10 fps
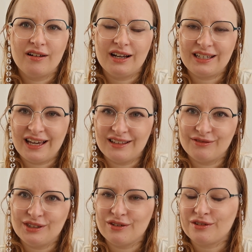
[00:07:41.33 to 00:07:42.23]
again,
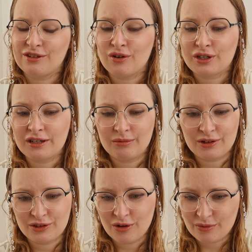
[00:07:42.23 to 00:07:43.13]
we're not talking
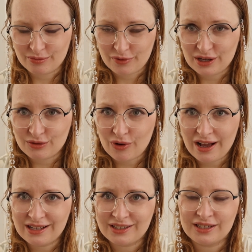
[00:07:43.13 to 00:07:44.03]
about Nobel Prize
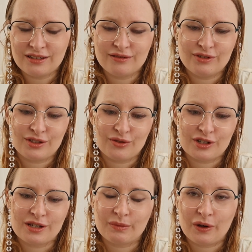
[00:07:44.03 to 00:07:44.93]
writing, we're
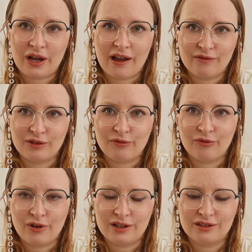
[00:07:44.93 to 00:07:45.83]
talking about having
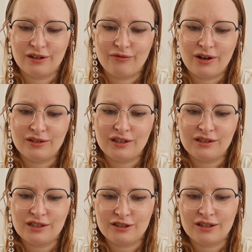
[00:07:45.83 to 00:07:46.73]
fun. I found
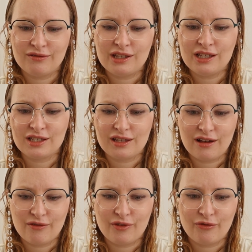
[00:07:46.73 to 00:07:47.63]
that
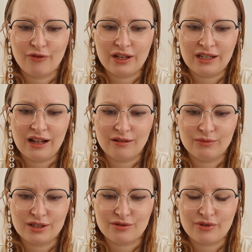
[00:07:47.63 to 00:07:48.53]
the fun
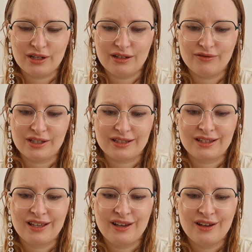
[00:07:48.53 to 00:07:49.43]
elements really that
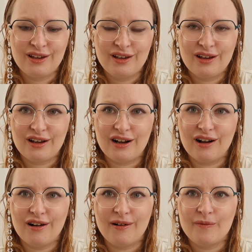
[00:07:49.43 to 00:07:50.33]

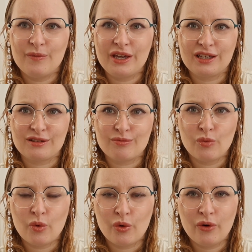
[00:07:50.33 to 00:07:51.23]
make it
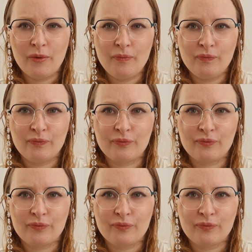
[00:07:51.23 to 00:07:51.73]
more